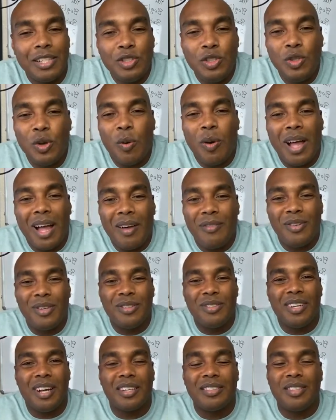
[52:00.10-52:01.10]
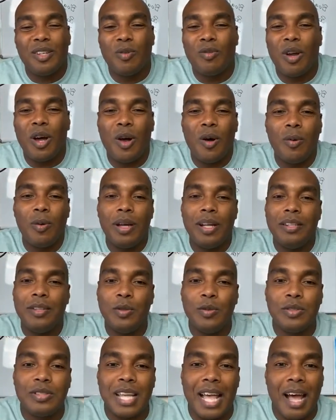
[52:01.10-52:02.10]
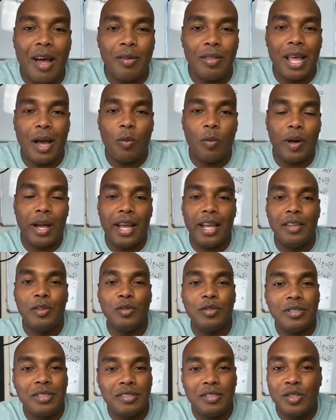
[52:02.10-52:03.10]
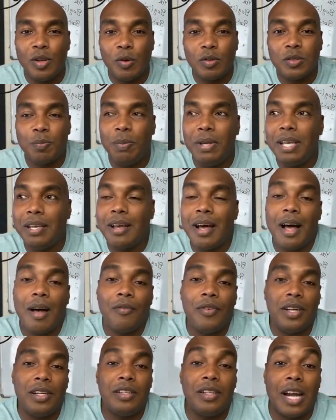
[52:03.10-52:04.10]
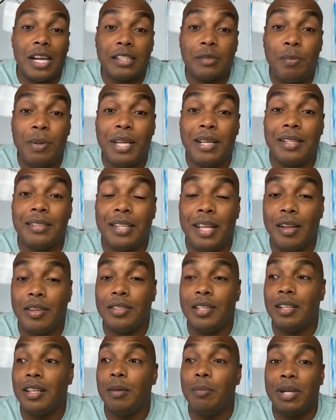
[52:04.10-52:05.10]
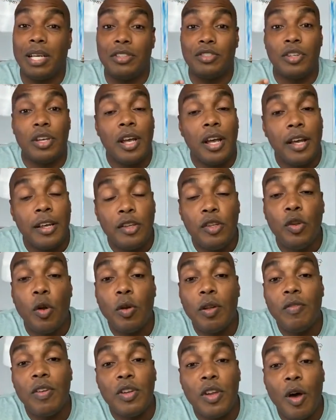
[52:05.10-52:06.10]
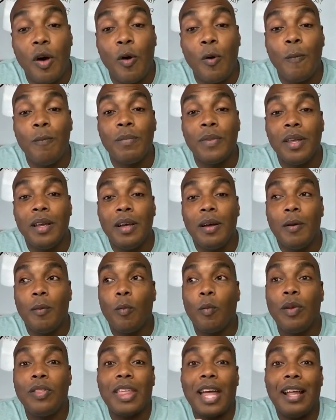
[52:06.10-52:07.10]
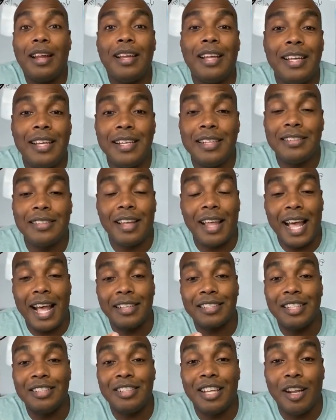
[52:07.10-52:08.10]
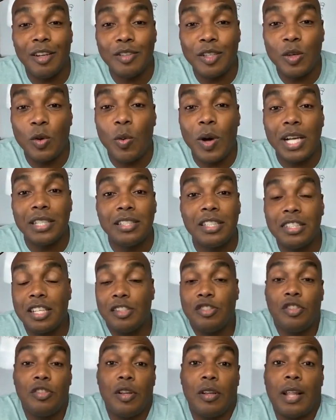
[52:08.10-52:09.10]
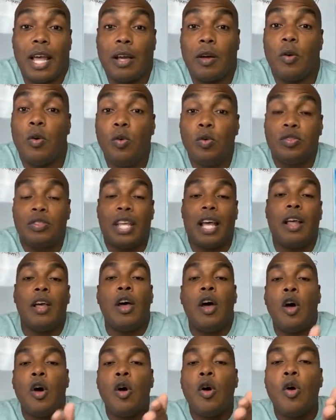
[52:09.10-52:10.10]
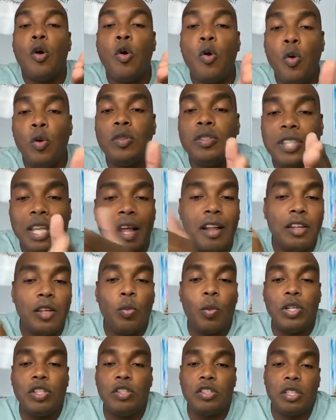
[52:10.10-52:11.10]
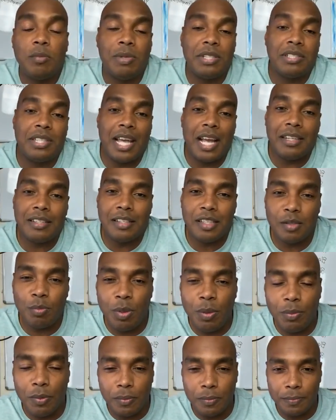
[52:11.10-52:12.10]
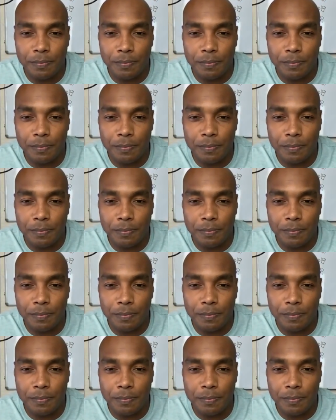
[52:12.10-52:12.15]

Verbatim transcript: you don't have your ducks in a row and you sound that way, you, you don't speak confident. You're not speaking intelligently because you don't even know what that is to ask intelligent questions because you're like, who's, te- who's telling you what you should be saying to these people?